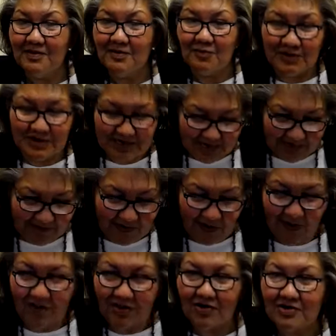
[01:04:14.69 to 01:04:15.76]
And we'd have
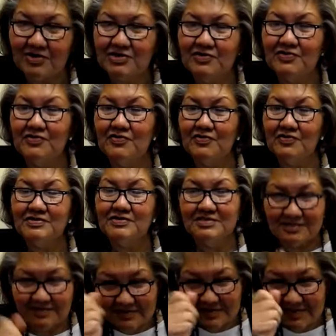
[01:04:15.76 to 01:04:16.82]
all our tools
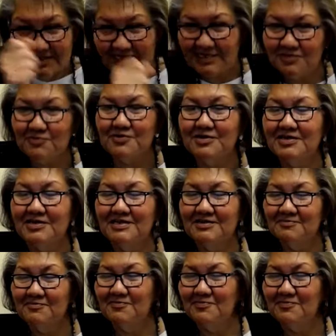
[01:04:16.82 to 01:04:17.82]
and things we're going to